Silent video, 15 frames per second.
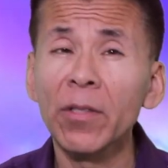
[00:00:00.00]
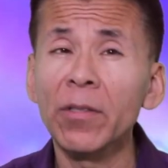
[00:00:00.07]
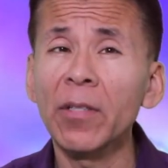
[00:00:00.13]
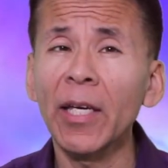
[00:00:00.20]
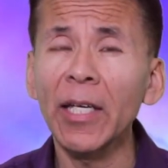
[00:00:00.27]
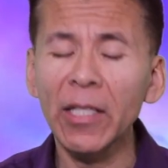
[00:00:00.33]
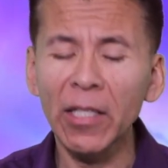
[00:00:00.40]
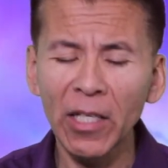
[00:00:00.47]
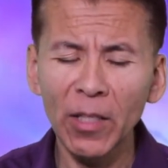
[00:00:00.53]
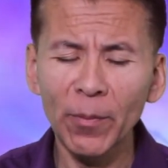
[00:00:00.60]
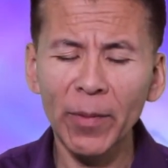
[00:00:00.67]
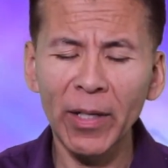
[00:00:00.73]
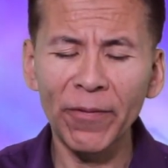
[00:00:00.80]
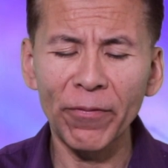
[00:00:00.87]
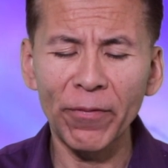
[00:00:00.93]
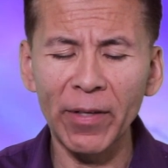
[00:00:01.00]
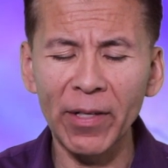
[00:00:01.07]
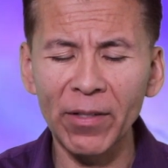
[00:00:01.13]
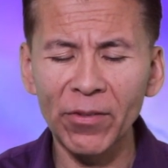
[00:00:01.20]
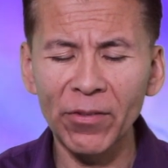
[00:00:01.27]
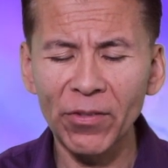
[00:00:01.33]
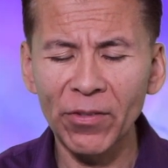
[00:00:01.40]
Take heed, my
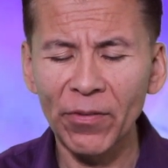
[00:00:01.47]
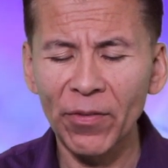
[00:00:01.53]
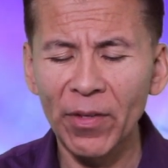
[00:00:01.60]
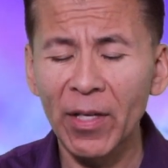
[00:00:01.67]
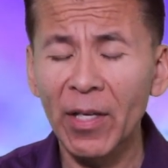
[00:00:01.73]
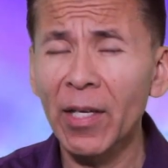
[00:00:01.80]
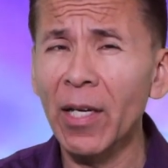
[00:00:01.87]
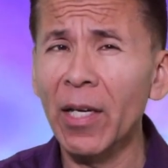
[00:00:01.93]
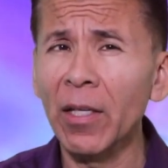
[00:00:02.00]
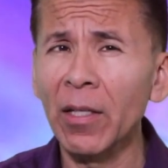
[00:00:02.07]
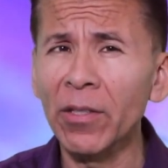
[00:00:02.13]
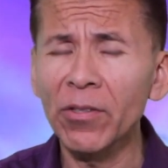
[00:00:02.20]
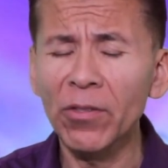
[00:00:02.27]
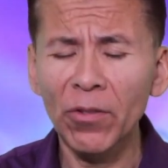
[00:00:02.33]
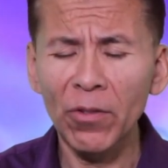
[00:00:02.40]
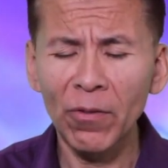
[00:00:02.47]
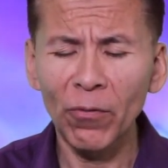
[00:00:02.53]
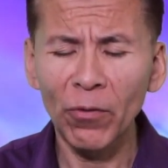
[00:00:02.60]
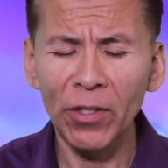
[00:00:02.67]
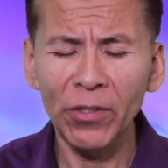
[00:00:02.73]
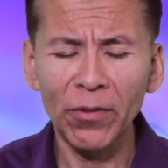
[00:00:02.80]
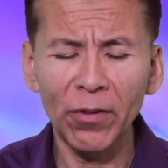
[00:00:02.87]
friends, and listen to the
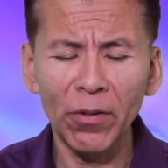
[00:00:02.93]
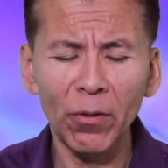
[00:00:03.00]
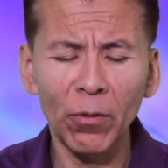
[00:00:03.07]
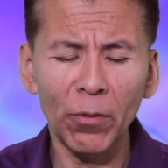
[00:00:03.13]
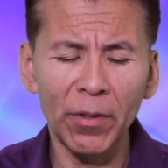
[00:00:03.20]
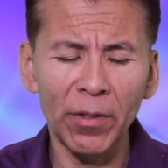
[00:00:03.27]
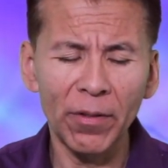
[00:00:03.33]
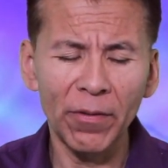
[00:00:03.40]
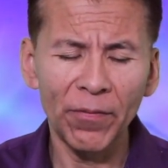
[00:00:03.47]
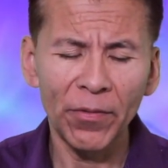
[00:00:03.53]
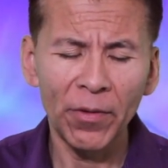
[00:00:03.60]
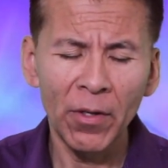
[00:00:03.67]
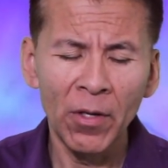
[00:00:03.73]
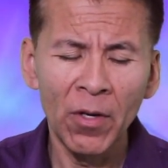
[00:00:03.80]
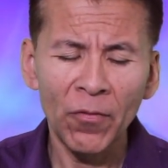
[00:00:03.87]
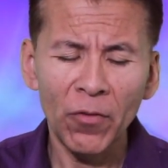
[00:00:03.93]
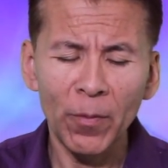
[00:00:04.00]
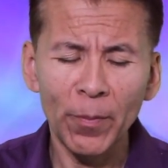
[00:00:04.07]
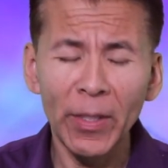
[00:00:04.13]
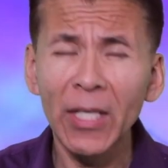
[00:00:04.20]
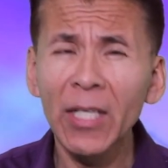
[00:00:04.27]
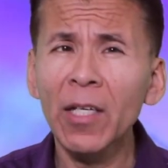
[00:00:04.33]
voice of the Lord,
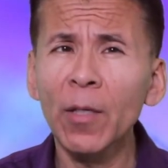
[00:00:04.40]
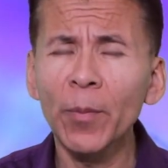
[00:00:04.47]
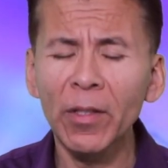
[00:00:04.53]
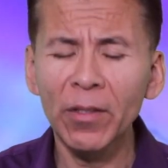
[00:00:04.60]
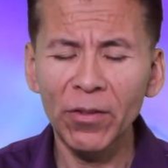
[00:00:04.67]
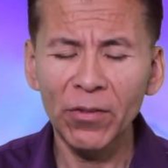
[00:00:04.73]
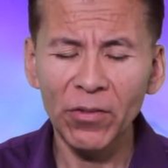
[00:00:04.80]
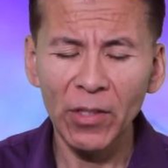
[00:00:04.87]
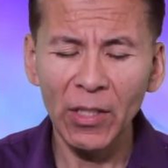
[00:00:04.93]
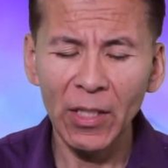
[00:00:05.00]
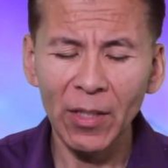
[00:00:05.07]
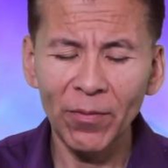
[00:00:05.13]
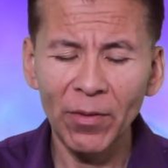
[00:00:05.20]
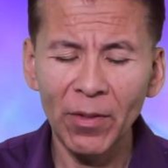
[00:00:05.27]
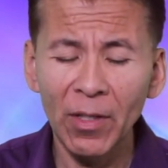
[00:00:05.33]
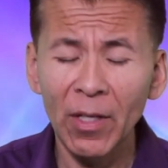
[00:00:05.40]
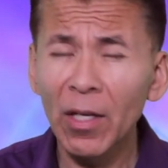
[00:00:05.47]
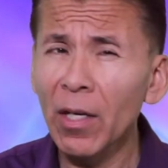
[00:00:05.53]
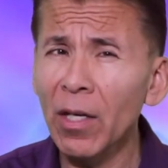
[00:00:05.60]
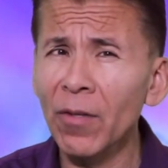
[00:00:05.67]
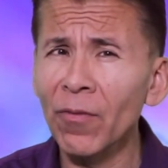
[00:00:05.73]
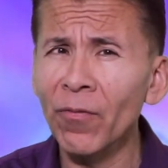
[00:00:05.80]
for many have been deceived
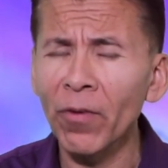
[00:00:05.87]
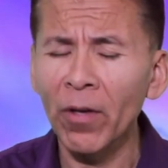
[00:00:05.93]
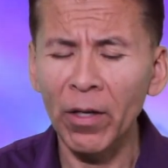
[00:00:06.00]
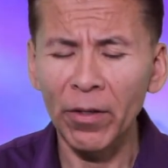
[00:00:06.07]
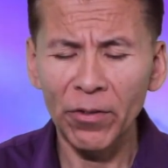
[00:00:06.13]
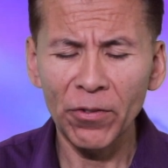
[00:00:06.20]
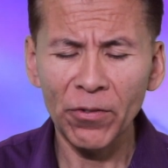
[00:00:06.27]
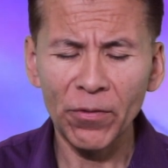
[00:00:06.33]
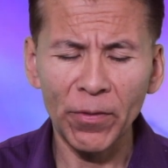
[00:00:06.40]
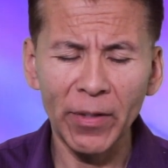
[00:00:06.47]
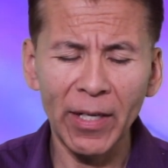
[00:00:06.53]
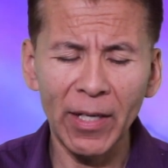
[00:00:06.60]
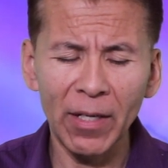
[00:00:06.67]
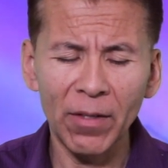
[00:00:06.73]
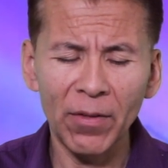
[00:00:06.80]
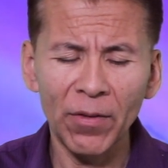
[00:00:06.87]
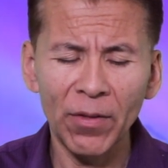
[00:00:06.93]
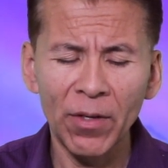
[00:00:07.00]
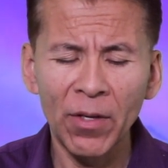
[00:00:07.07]
and fallen astray.